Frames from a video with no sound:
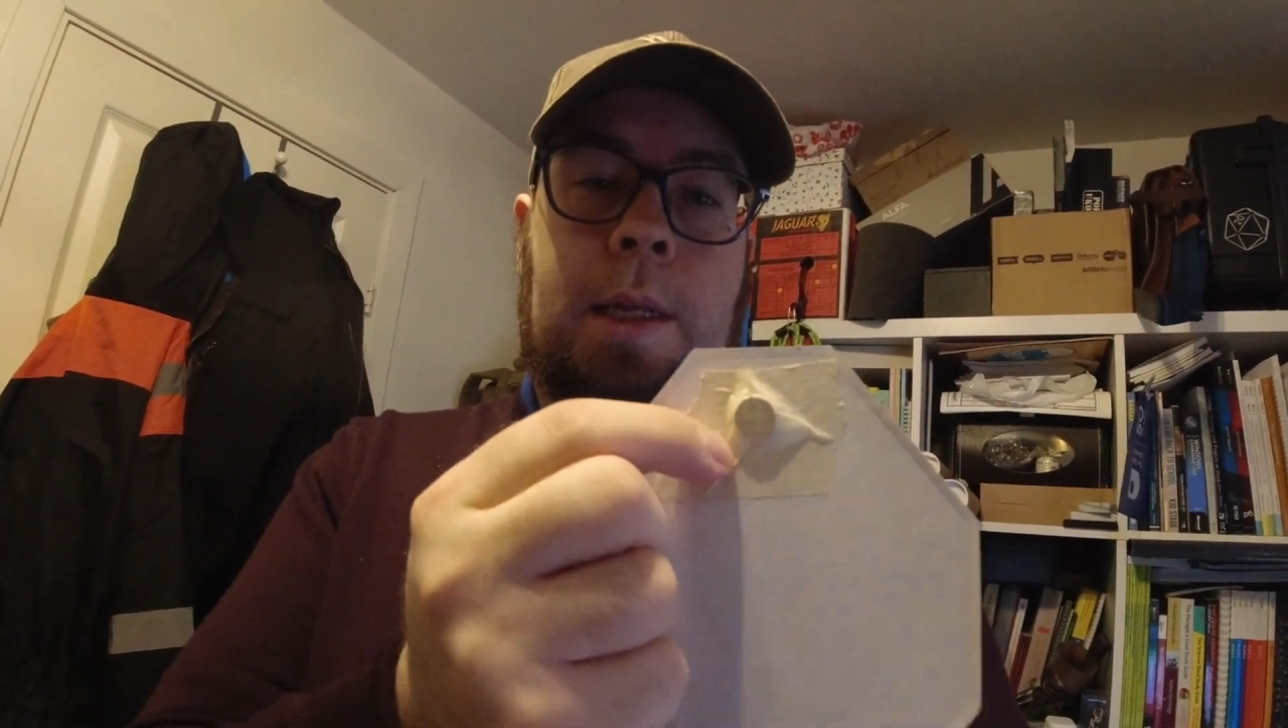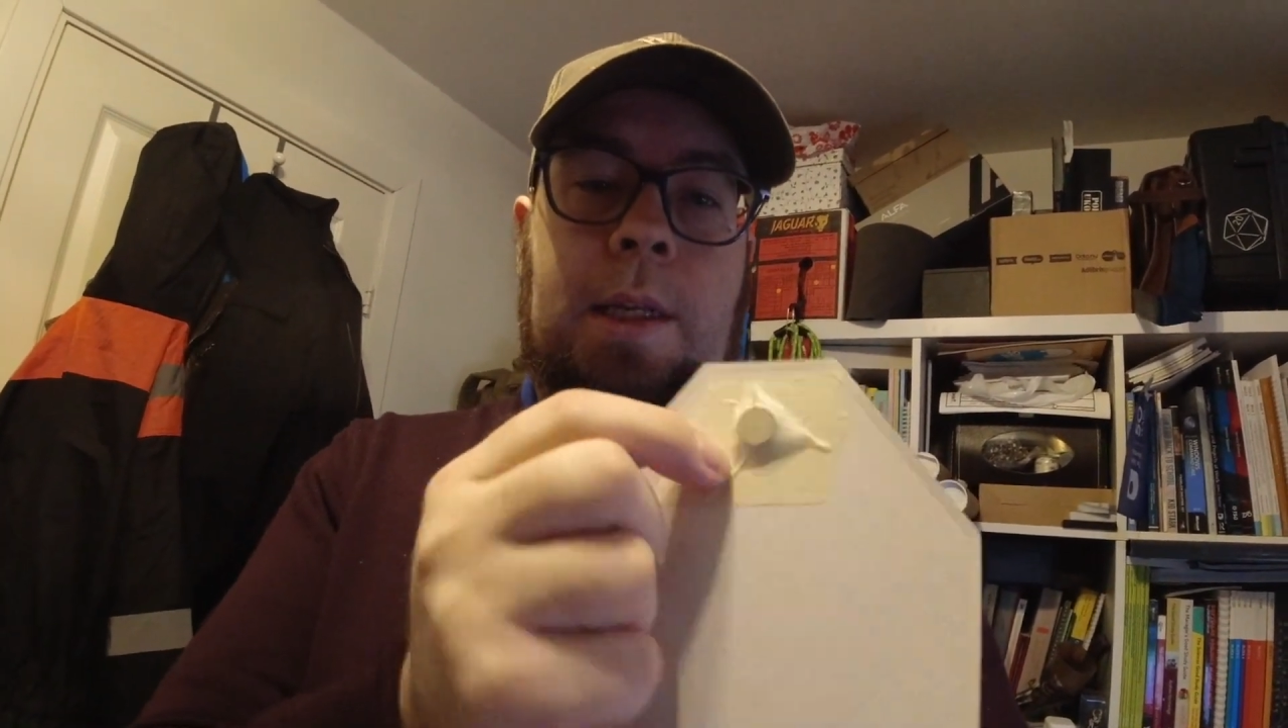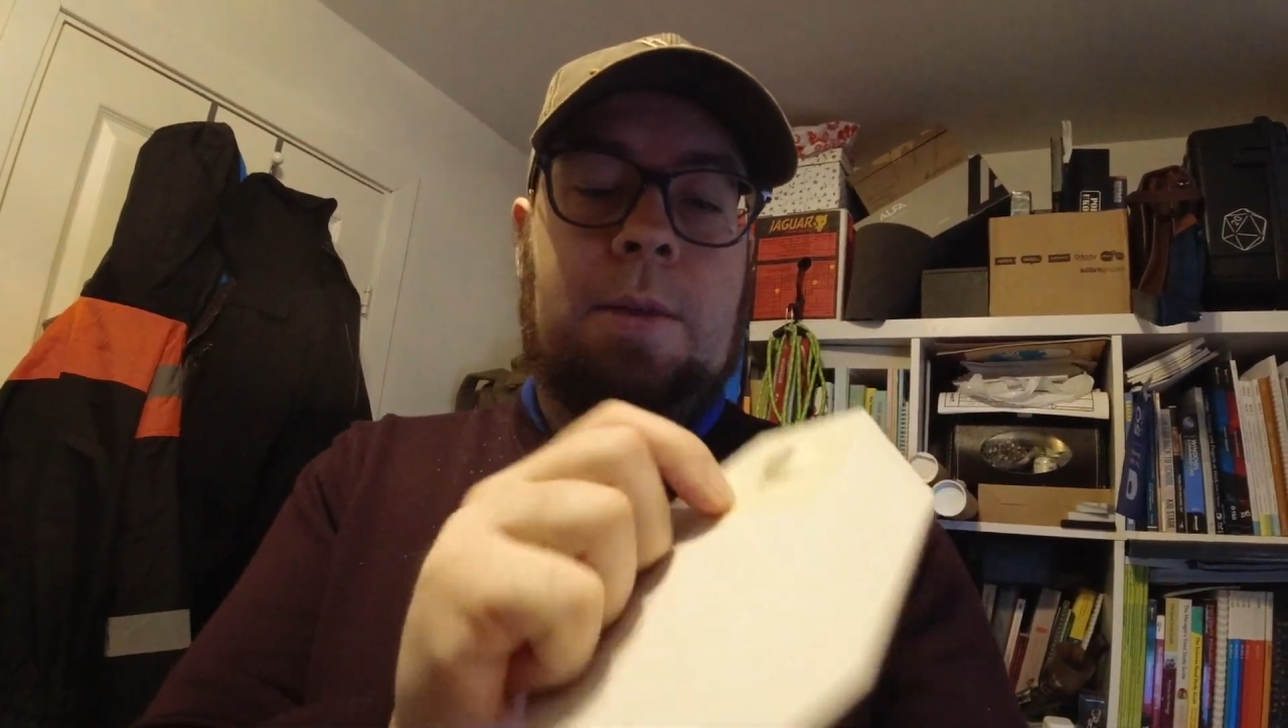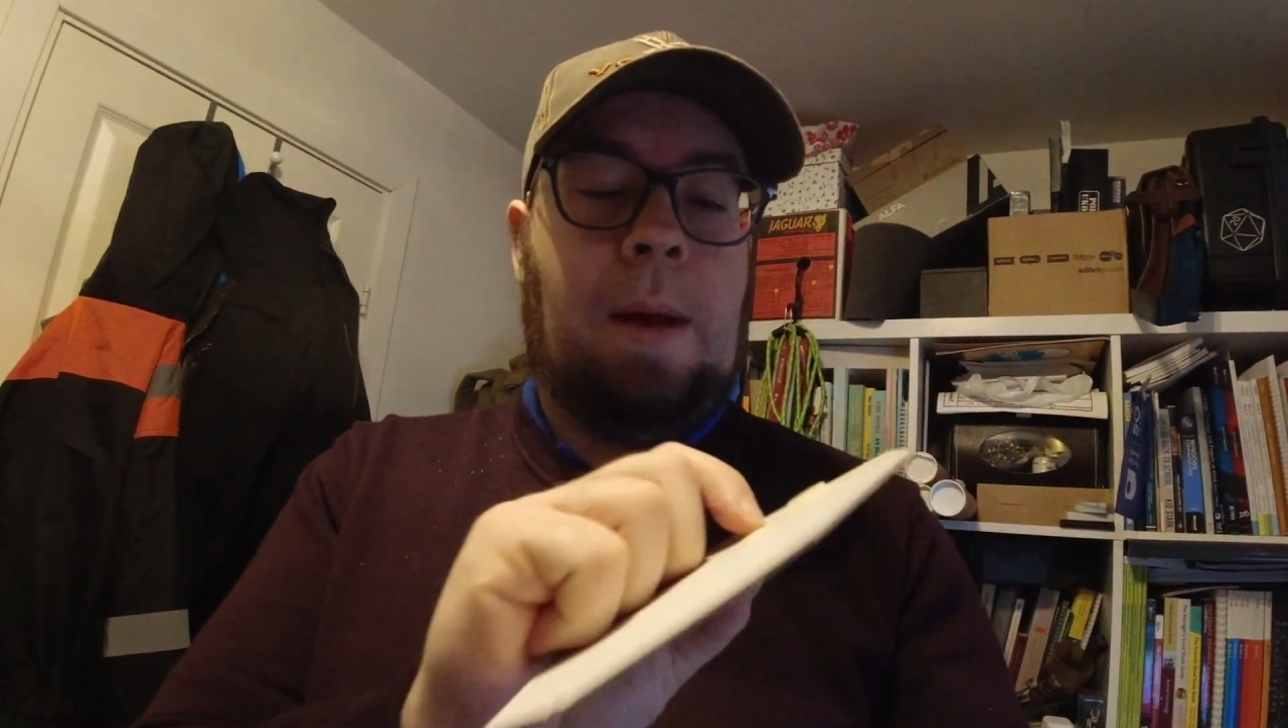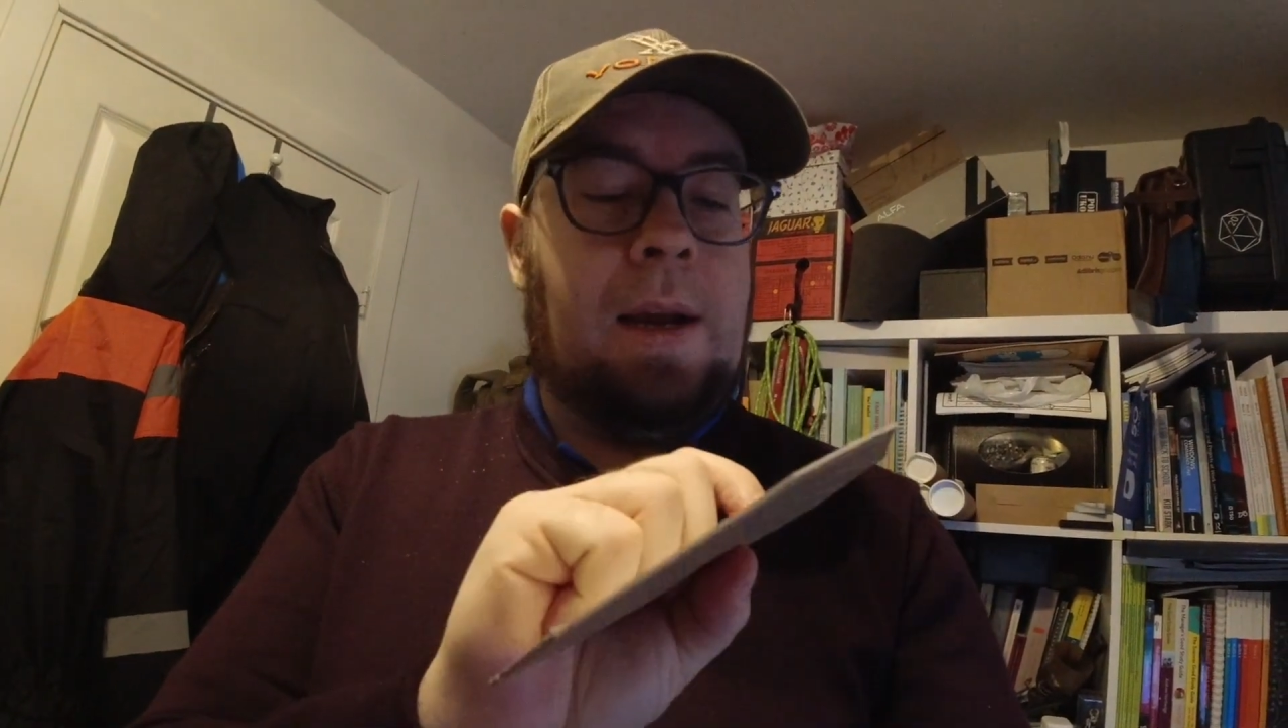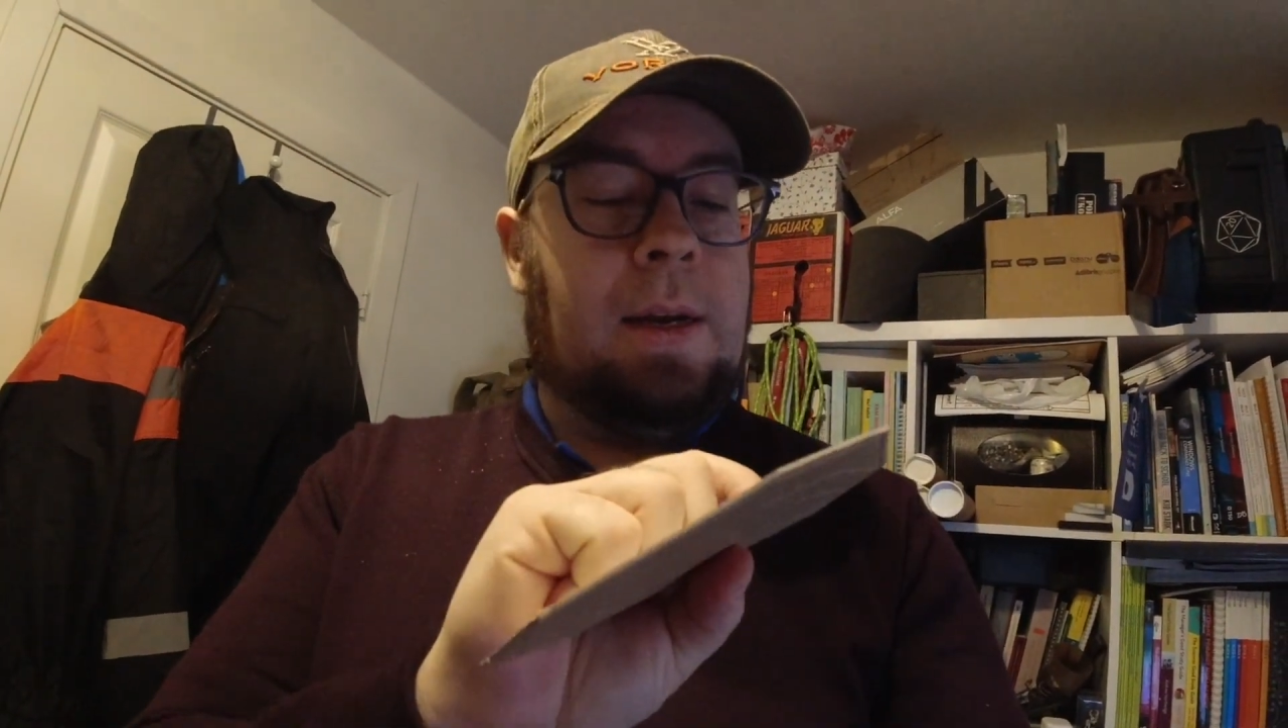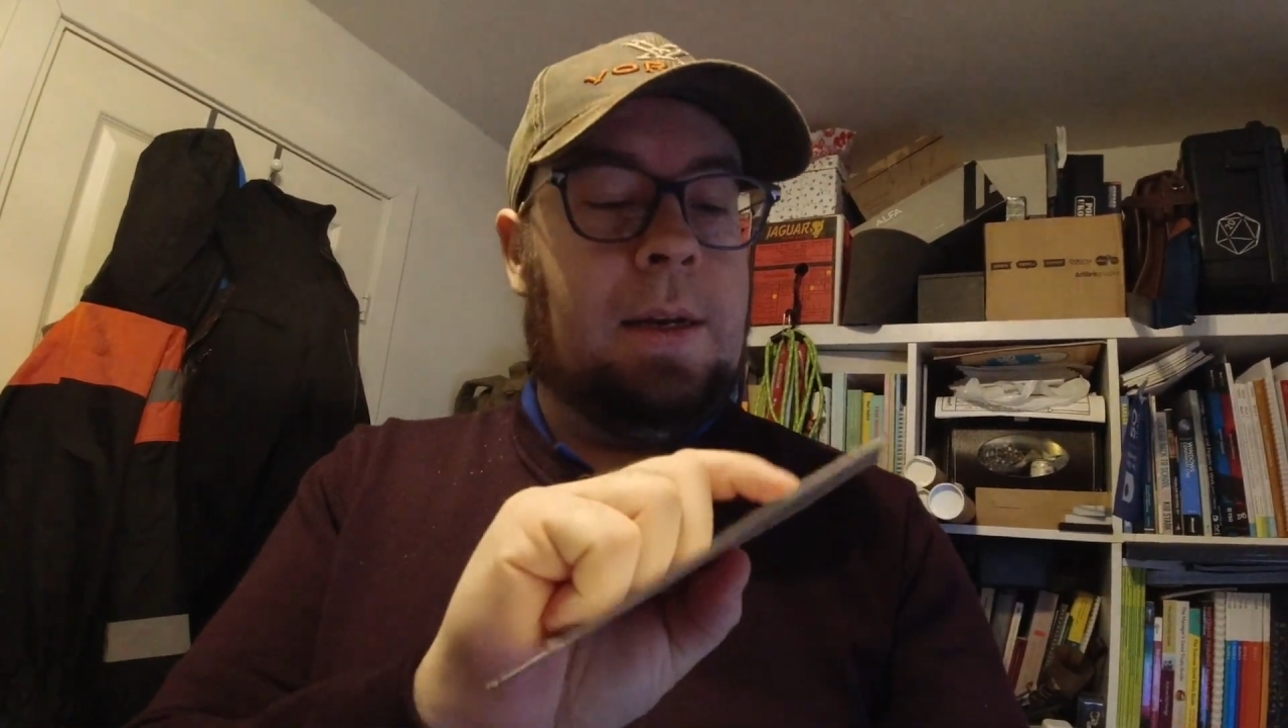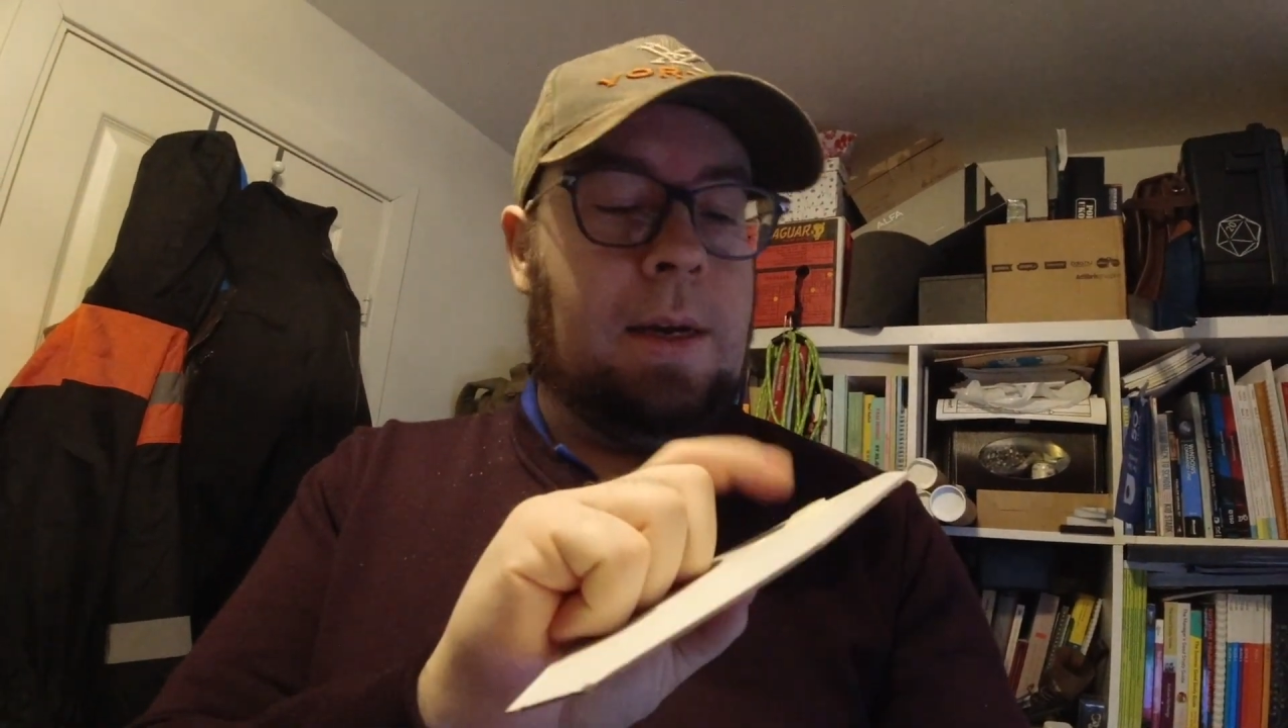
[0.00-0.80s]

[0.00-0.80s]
this magnet